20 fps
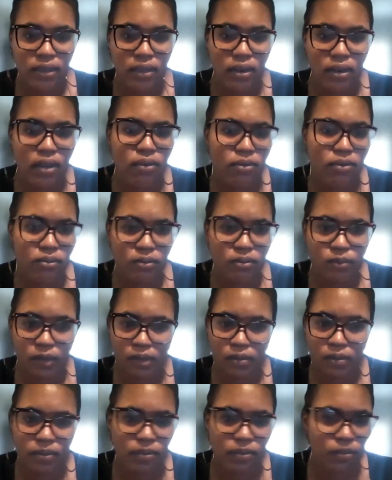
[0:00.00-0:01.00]

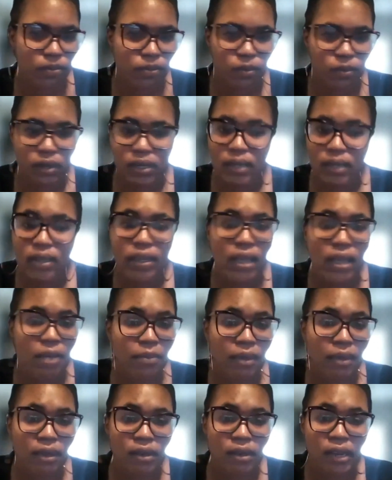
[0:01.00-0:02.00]
we need to
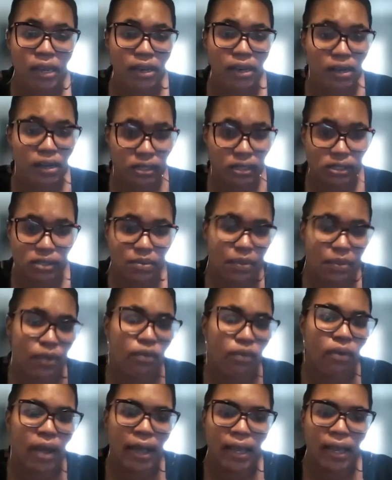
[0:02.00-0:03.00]
come in and it needs to
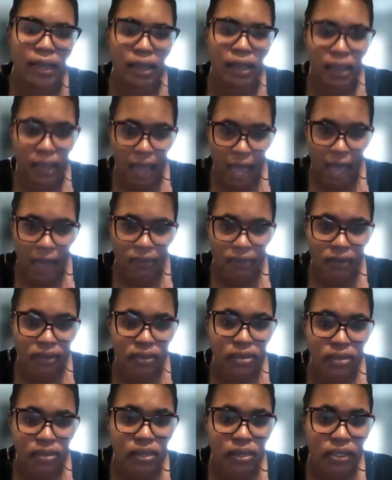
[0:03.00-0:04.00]
be right.
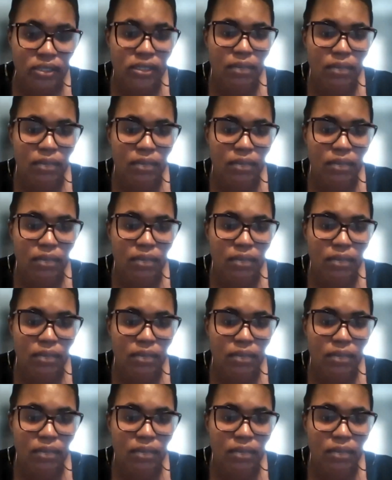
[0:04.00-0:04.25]
Everything needs